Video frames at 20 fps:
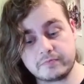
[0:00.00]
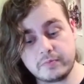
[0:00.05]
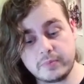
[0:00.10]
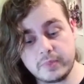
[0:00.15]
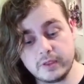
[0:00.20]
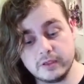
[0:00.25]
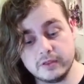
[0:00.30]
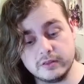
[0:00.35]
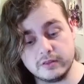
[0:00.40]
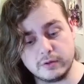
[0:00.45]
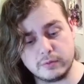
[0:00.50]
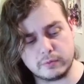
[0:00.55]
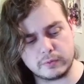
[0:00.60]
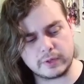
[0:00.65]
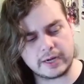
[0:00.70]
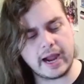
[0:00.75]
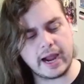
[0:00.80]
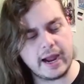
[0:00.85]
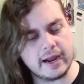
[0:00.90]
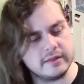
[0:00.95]
the
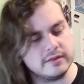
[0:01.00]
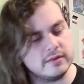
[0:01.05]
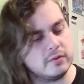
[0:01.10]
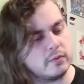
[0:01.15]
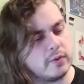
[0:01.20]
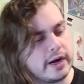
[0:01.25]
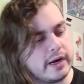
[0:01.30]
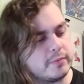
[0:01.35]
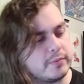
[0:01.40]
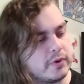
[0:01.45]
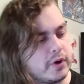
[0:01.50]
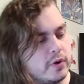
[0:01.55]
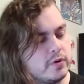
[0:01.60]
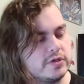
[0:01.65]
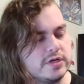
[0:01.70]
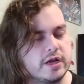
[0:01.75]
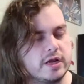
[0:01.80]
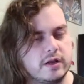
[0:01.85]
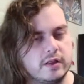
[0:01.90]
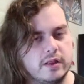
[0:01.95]
right approach
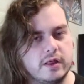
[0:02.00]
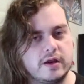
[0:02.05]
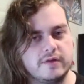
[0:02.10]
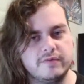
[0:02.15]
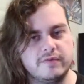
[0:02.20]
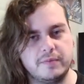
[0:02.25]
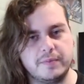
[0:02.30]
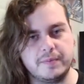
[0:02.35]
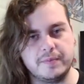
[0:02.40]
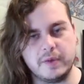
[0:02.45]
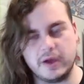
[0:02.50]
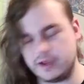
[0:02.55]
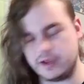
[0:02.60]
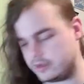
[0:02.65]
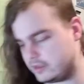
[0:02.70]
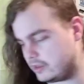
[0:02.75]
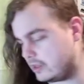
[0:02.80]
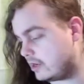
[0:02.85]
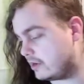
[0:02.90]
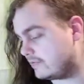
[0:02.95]
on a lot
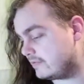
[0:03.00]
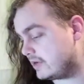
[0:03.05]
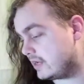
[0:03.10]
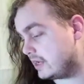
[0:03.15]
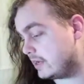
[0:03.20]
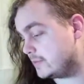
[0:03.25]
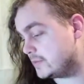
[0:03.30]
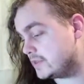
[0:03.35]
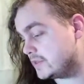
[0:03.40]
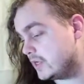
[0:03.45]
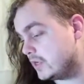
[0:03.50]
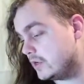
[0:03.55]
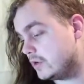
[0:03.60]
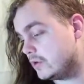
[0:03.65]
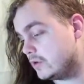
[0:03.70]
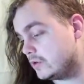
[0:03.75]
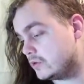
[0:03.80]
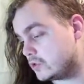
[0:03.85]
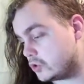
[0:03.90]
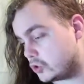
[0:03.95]
of times
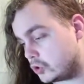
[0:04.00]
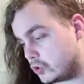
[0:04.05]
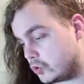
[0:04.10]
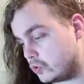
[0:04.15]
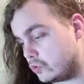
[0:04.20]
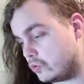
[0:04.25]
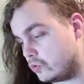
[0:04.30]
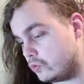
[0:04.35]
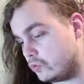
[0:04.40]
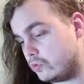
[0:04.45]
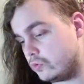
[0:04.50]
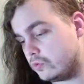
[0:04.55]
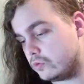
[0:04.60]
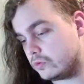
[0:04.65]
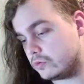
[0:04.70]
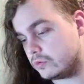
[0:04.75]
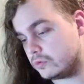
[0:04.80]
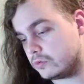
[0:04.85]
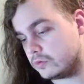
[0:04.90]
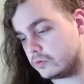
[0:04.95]
to
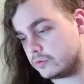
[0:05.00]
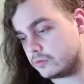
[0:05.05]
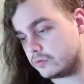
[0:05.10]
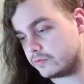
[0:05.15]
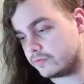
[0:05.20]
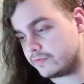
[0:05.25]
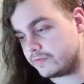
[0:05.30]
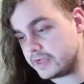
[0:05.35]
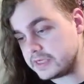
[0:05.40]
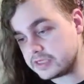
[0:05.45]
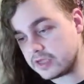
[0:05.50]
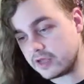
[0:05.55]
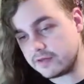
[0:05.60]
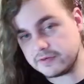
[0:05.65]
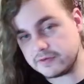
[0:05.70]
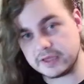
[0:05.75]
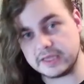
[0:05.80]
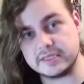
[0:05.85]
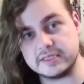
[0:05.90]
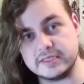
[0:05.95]
face off
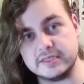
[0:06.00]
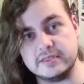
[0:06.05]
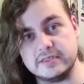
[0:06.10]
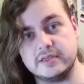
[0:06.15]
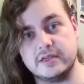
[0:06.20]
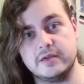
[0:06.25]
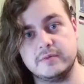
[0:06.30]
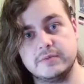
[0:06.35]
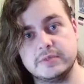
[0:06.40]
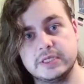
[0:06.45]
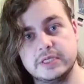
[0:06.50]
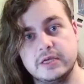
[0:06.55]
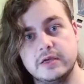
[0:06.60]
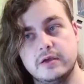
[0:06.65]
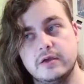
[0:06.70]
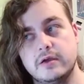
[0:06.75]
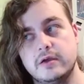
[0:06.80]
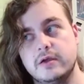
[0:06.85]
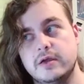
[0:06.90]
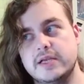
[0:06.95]
against these teams.
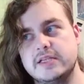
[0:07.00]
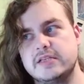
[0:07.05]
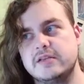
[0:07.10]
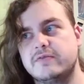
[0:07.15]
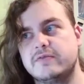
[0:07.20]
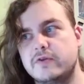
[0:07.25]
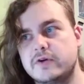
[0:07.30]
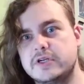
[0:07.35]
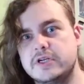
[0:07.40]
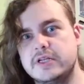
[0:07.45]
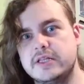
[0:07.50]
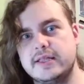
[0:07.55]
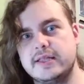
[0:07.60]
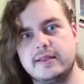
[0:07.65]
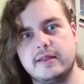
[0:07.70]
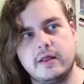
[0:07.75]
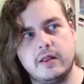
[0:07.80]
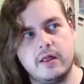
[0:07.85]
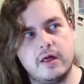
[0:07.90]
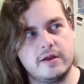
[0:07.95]
It's unfortunate that a
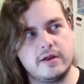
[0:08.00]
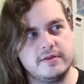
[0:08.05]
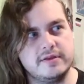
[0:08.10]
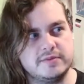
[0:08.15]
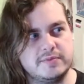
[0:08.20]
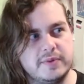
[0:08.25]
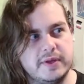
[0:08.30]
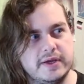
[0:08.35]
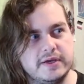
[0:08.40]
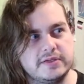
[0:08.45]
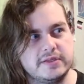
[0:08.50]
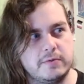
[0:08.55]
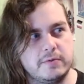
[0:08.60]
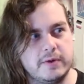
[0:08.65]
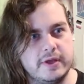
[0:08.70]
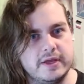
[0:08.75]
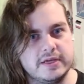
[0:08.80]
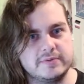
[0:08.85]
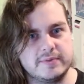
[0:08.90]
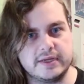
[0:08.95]
lot of these players that we
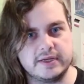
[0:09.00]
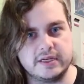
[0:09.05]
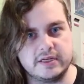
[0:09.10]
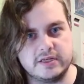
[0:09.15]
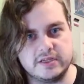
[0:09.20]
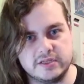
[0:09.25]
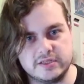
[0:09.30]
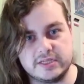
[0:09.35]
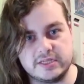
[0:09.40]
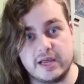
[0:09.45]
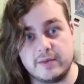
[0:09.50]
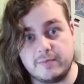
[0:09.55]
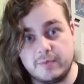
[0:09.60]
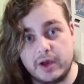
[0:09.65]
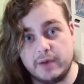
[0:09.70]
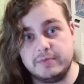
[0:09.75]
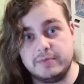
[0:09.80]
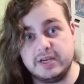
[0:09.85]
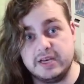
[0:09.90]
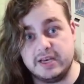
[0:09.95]
expected to step
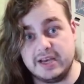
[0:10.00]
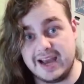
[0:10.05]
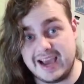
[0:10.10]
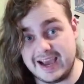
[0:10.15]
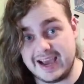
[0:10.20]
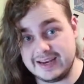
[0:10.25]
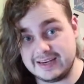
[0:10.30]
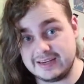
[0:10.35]
up did not.